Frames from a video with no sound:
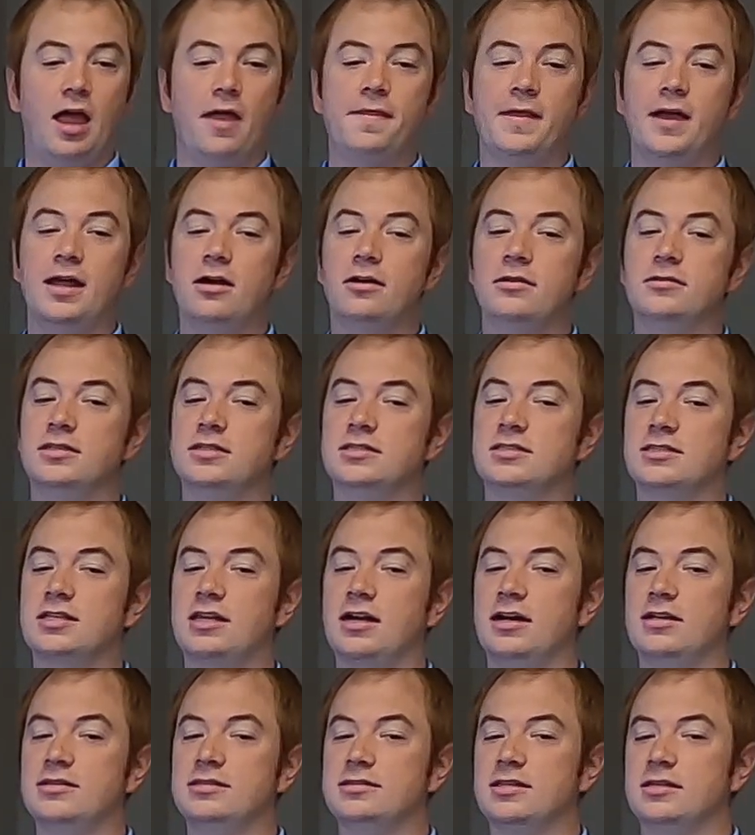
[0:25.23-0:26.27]
and then I'll
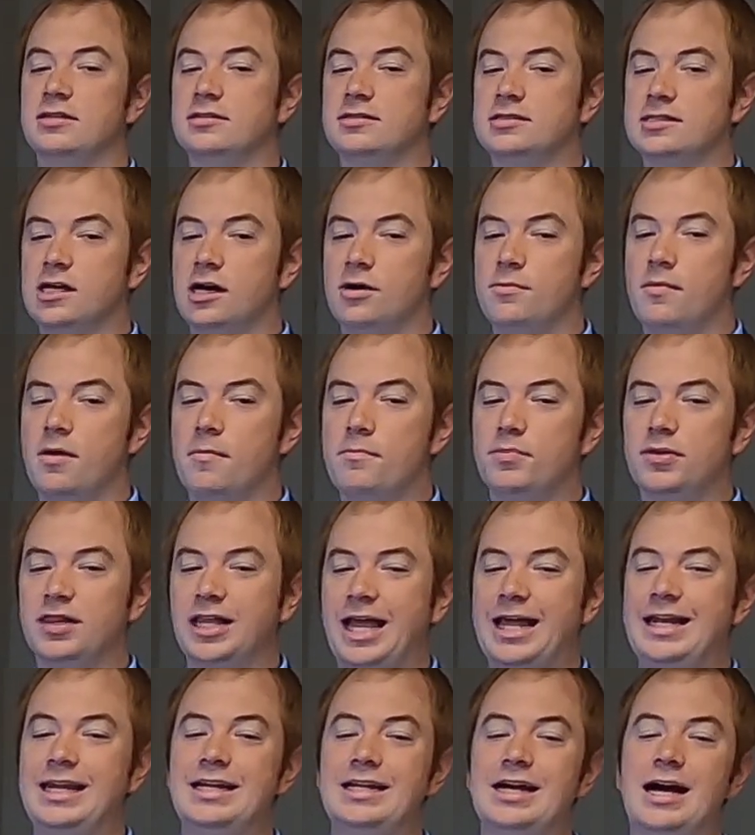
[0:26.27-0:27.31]
discuss some
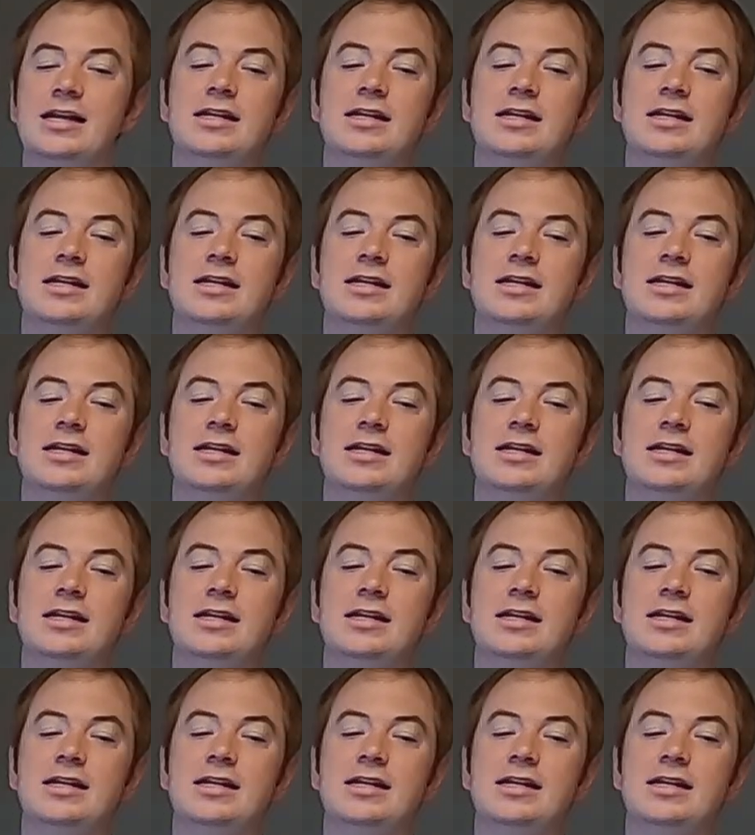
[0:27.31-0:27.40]
planning